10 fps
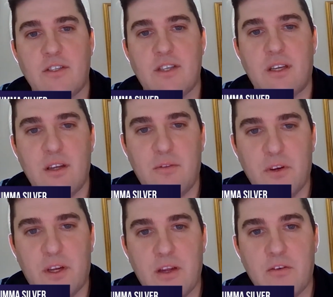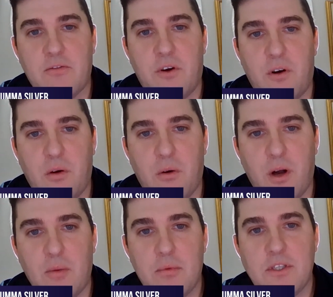you know, significant follow
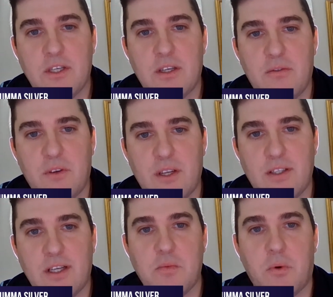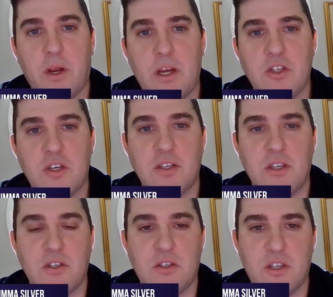up, significant exploration
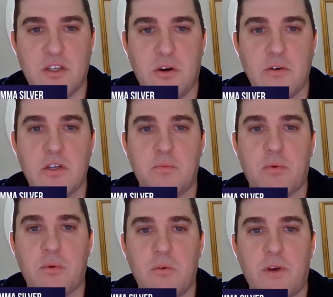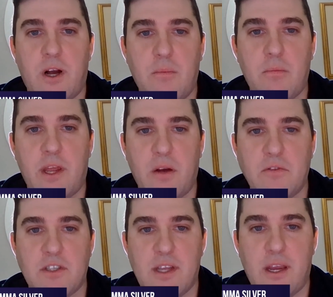to to start to prove up the
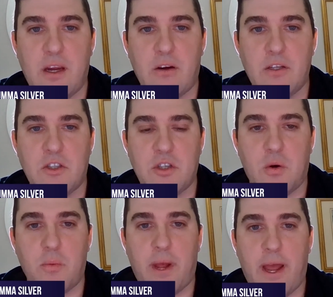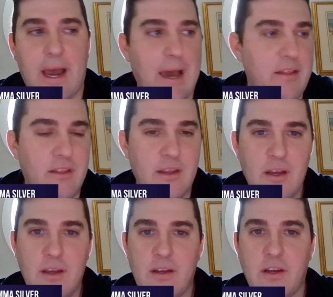ounces there and show a path.
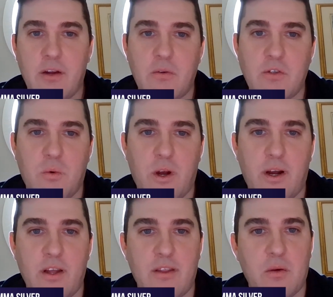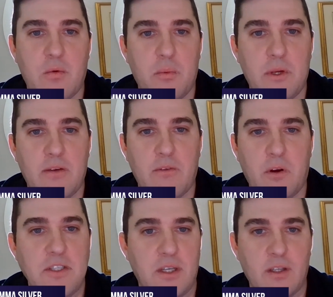You know, to what I think will be
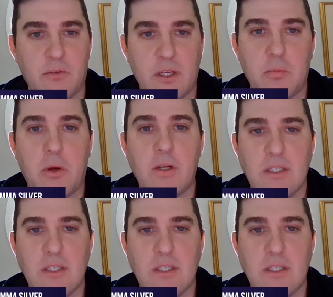very significant